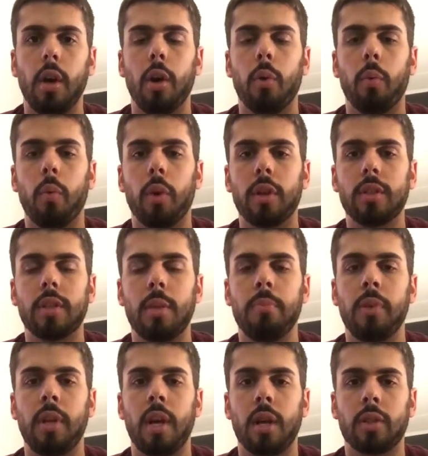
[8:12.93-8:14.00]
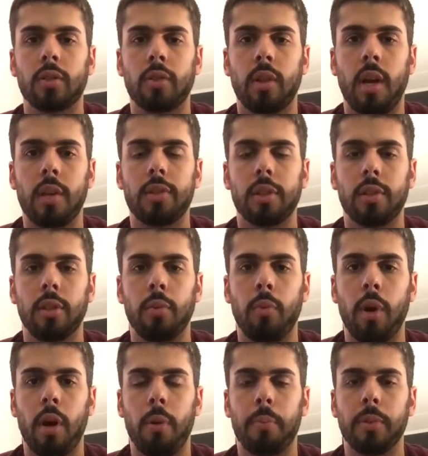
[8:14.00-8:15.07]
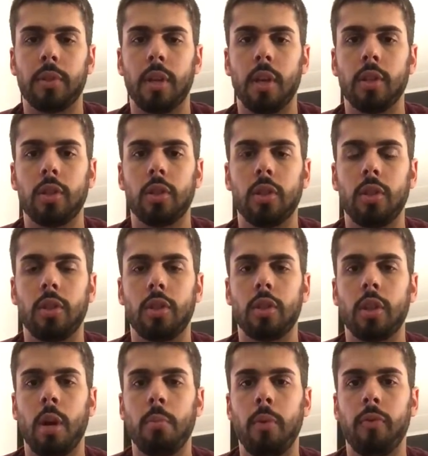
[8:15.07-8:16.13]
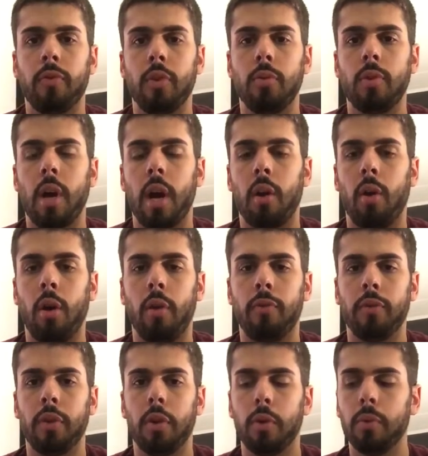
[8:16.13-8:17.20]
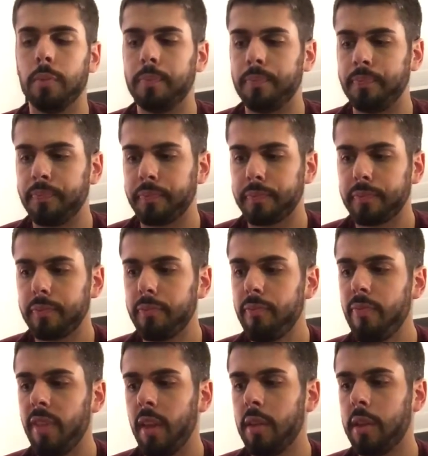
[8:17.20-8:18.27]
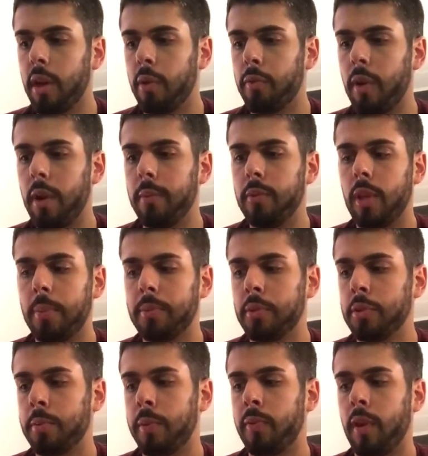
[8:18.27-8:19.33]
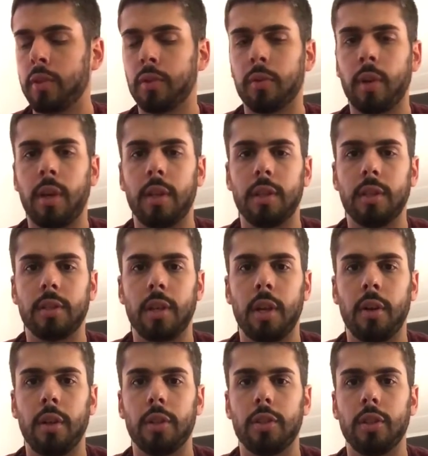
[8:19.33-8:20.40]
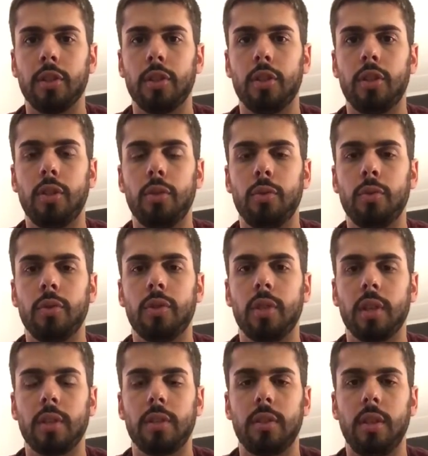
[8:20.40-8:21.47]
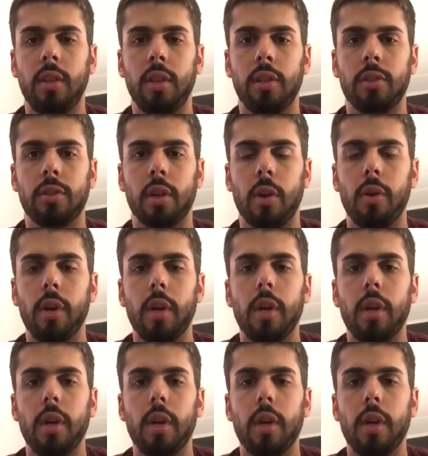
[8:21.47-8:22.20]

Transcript: What does that mean astrologically? Well, potentially some of you, not all of you, Neptune's been retrograding in this area since June 16th. So,